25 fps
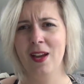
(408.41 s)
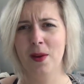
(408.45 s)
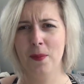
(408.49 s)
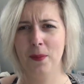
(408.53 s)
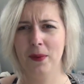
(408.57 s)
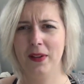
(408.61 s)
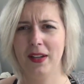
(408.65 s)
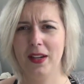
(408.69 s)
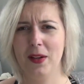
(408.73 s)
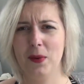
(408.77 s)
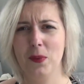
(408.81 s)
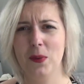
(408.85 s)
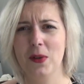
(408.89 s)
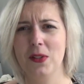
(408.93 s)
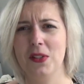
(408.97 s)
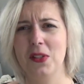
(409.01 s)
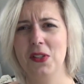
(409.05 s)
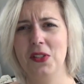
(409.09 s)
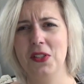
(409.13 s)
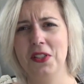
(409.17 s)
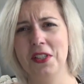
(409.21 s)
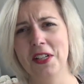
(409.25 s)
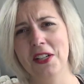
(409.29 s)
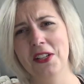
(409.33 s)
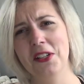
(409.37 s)
but I want to
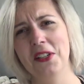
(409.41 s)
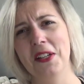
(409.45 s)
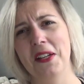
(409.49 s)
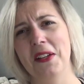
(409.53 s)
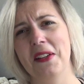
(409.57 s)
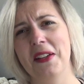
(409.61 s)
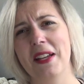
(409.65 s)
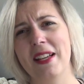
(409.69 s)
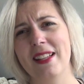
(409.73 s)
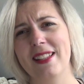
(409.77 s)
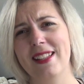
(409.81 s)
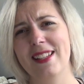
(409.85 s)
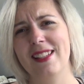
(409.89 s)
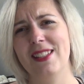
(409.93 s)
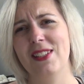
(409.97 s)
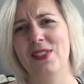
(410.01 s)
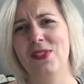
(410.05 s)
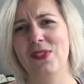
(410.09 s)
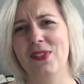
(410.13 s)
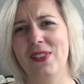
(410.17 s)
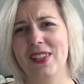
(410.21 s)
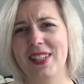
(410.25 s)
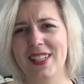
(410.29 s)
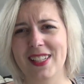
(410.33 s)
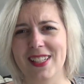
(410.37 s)
show you that it's
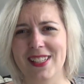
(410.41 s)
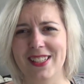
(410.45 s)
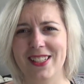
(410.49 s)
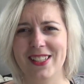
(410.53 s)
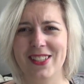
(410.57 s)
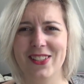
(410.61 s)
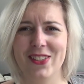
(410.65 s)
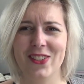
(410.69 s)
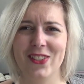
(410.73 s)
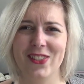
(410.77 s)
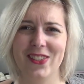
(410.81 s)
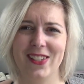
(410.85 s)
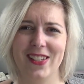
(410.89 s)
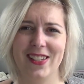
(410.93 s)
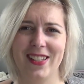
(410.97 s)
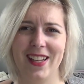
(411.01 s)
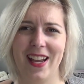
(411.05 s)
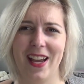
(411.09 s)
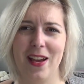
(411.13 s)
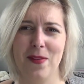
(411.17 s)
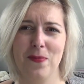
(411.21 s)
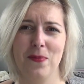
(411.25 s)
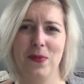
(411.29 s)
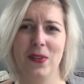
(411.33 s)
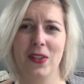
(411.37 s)
finished, not that
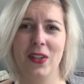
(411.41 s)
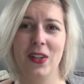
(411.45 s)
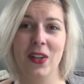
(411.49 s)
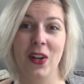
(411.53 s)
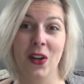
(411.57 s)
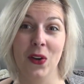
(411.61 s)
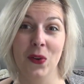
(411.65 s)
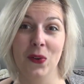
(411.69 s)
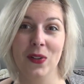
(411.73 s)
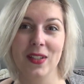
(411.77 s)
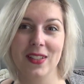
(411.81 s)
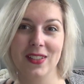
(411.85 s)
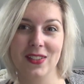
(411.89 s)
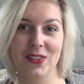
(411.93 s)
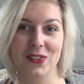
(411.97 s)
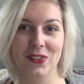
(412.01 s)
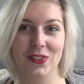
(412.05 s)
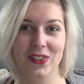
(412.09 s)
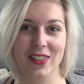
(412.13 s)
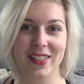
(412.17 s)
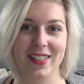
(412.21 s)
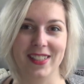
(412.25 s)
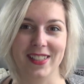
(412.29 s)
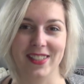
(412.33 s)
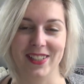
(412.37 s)
I'm going to
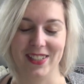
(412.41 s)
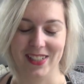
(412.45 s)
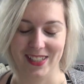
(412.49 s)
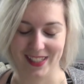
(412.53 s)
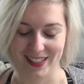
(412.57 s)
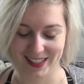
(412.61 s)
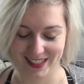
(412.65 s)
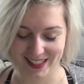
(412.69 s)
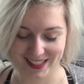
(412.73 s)
finish it.